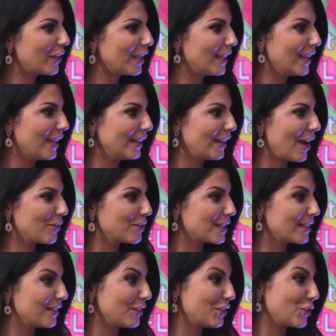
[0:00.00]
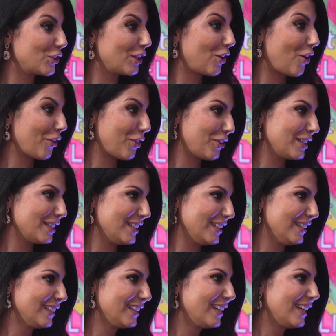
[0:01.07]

UAE announced the digital authority.